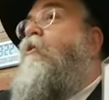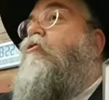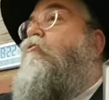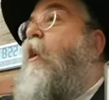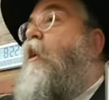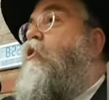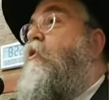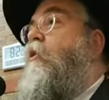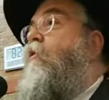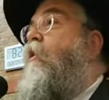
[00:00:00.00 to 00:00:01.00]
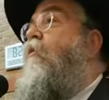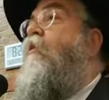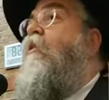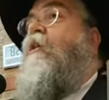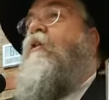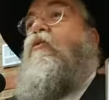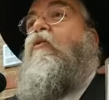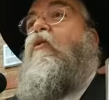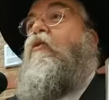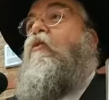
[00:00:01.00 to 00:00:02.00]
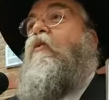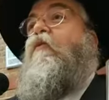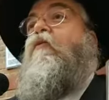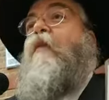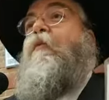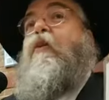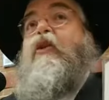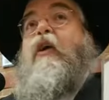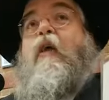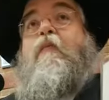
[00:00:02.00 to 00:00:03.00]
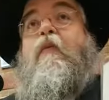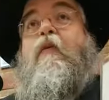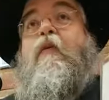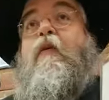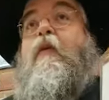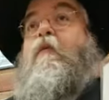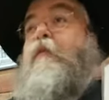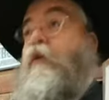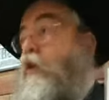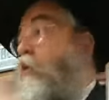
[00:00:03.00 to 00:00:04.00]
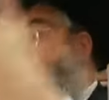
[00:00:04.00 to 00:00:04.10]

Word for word: strange in the Hasidic discourses of the Rebbe Rashab. You know,